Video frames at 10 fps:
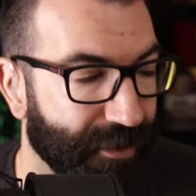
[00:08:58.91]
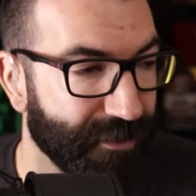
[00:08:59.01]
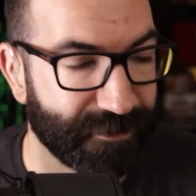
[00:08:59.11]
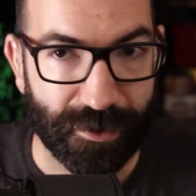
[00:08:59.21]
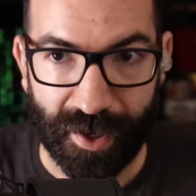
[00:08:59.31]

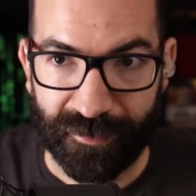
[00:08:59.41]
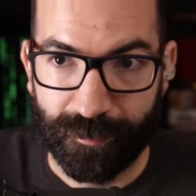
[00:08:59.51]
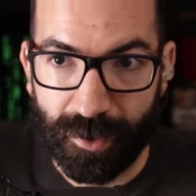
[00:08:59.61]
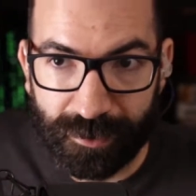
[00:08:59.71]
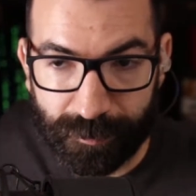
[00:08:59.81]
Let's say you have
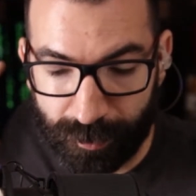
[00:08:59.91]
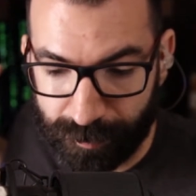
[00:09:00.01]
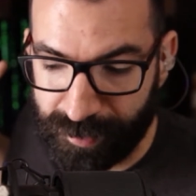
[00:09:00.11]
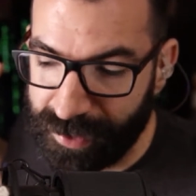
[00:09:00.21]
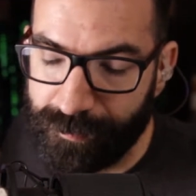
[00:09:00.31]
multiple
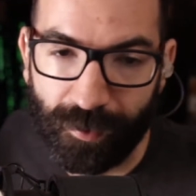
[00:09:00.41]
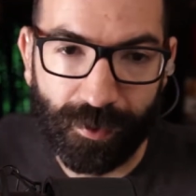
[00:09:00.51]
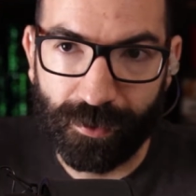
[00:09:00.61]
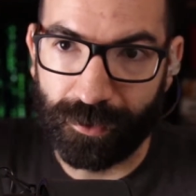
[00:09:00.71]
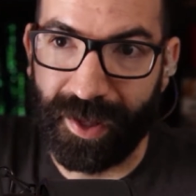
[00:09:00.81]
people,
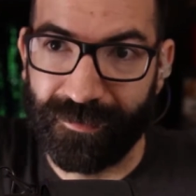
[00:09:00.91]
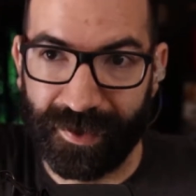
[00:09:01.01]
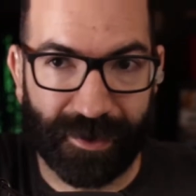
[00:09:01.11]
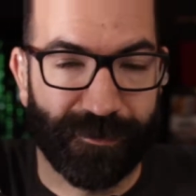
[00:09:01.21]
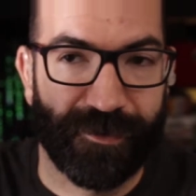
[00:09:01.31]
or you have
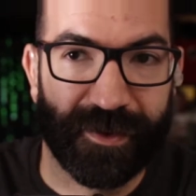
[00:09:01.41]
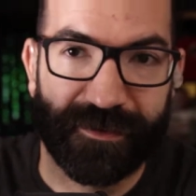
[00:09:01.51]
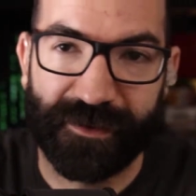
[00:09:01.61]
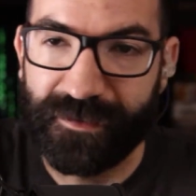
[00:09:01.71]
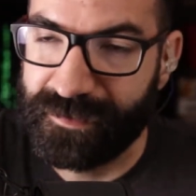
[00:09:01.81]
like a
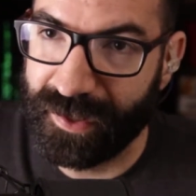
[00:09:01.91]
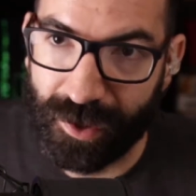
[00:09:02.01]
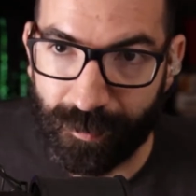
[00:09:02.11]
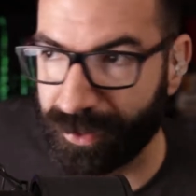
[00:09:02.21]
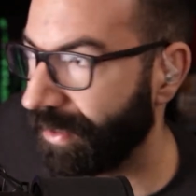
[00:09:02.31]
fancy
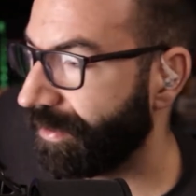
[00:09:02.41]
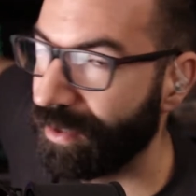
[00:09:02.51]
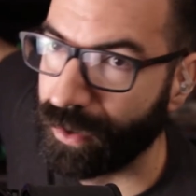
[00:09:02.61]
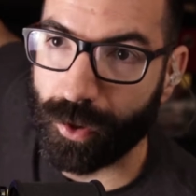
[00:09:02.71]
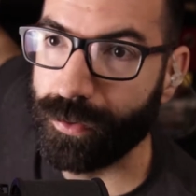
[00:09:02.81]
setup with like
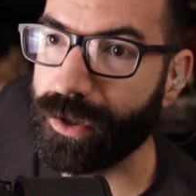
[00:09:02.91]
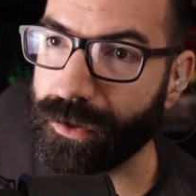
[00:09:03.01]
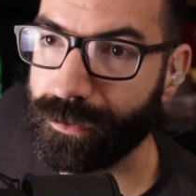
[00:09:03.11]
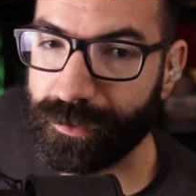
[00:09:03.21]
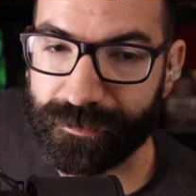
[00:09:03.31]

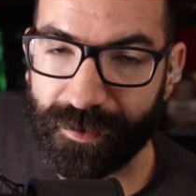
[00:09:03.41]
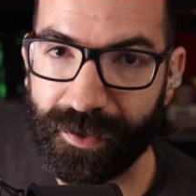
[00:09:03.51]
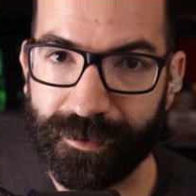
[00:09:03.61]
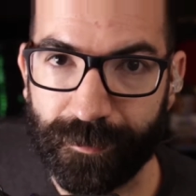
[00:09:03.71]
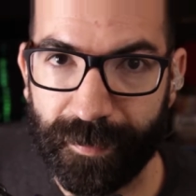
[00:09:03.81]
Coca-Cola
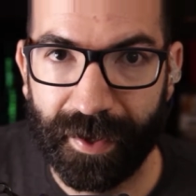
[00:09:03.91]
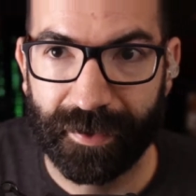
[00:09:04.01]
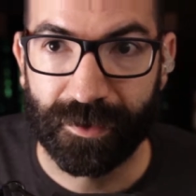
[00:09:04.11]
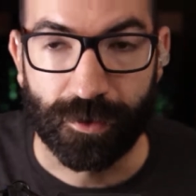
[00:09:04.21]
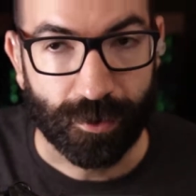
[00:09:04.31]
sign in the
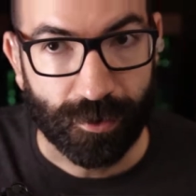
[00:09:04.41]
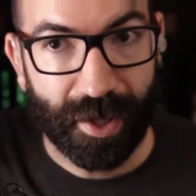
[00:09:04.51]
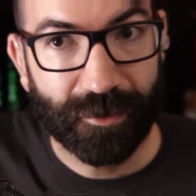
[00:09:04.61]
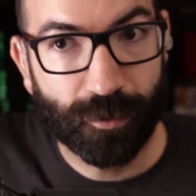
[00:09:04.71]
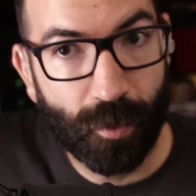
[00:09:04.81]
back, and you
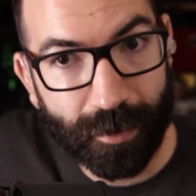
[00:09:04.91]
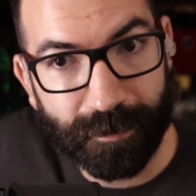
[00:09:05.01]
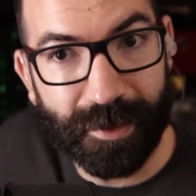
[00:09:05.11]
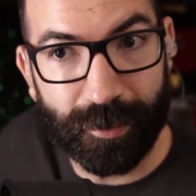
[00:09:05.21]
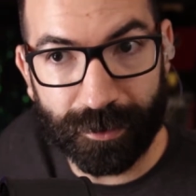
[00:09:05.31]
guys
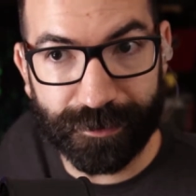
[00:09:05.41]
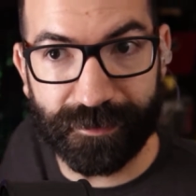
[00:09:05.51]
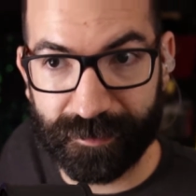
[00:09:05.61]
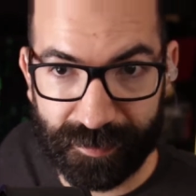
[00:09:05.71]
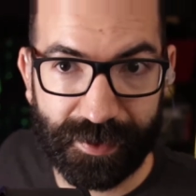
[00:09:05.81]
want people to
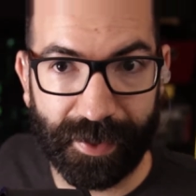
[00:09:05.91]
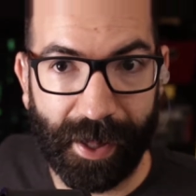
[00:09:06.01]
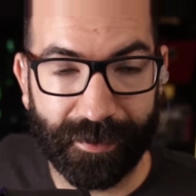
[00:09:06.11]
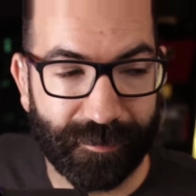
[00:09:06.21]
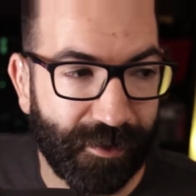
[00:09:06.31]
see
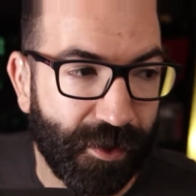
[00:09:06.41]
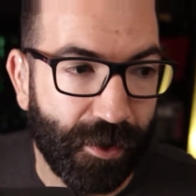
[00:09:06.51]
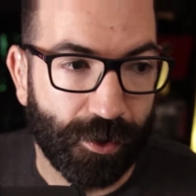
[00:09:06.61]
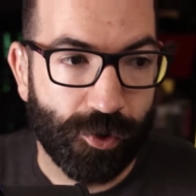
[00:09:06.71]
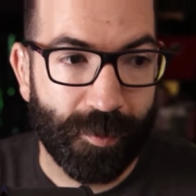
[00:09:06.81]
that.
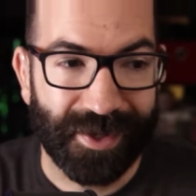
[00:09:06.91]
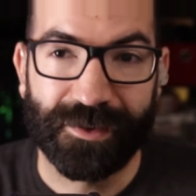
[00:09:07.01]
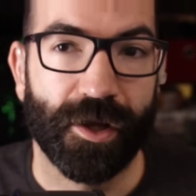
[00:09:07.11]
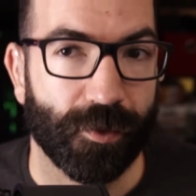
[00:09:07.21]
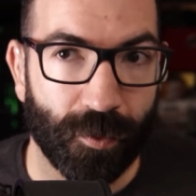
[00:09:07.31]
You may
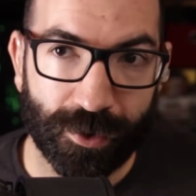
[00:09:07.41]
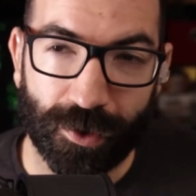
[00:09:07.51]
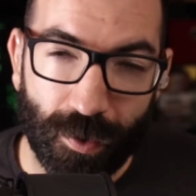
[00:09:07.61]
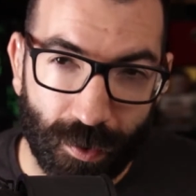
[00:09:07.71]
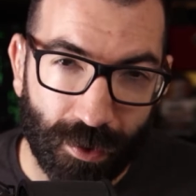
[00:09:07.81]
not want
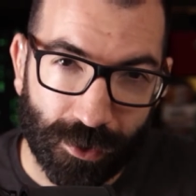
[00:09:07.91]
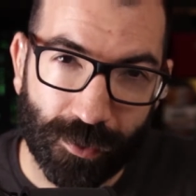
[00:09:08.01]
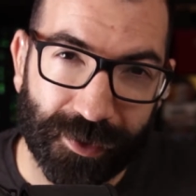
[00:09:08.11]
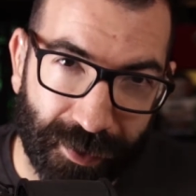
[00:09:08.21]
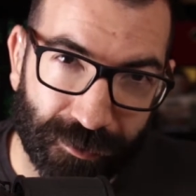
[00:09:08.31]
to go all
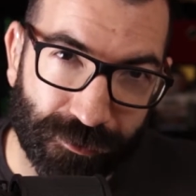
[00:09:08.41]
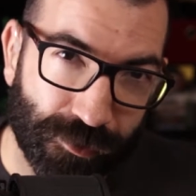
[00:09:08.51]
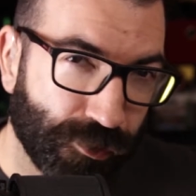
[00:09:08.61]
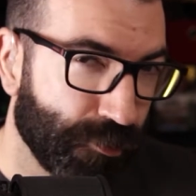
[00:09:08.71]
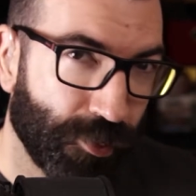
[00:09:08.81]
the way down
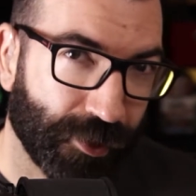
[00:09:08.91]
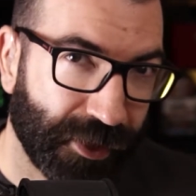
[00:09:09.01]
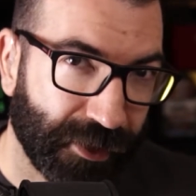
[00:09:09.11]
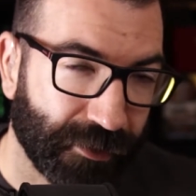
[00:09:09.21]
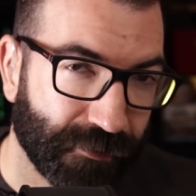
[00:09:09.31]
to
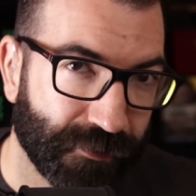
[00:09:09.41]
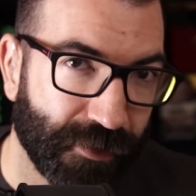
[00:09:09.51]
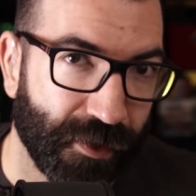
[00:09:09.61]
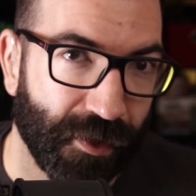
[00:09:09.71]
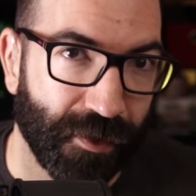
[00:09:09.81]
2.8
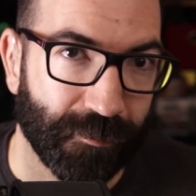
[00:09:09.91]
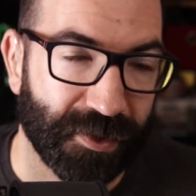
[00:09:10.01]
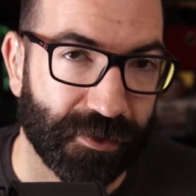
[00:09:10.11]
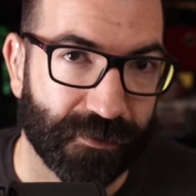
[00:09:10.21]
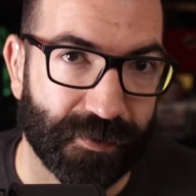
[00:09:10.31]

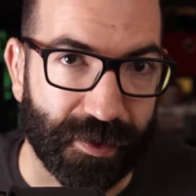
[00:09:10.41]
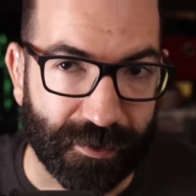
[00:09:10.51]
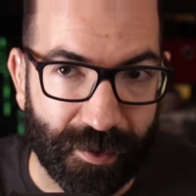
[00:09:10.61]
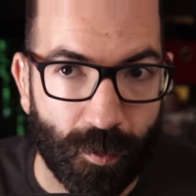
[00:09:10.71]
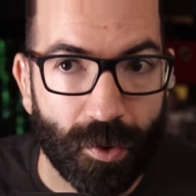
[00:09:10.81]
because
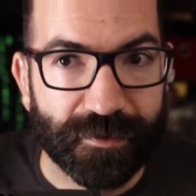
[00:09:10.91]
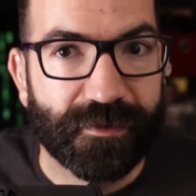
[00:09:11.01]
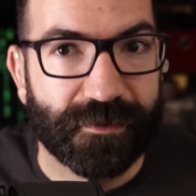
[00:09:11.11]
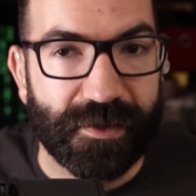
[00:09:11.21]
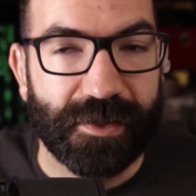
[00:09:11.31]
they won't
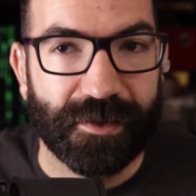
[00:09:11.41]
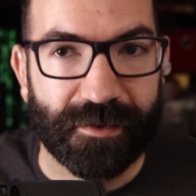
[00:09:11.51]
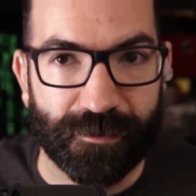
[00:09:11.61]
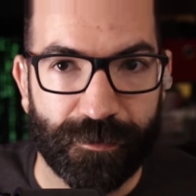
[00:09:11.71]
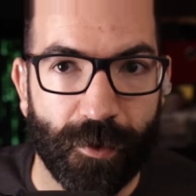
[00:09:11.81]
see
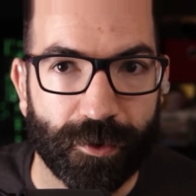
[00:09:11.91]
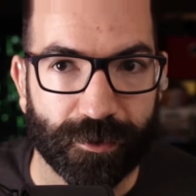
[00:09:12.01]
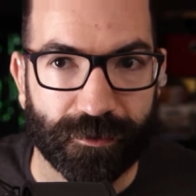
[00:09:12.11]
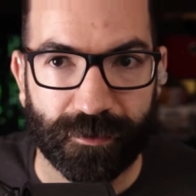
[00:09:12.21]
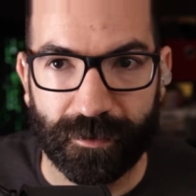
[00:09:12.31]
it in
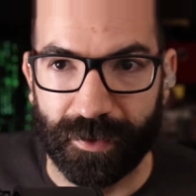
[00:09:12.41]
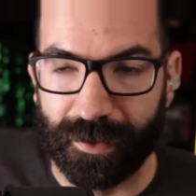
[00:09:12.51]
focus.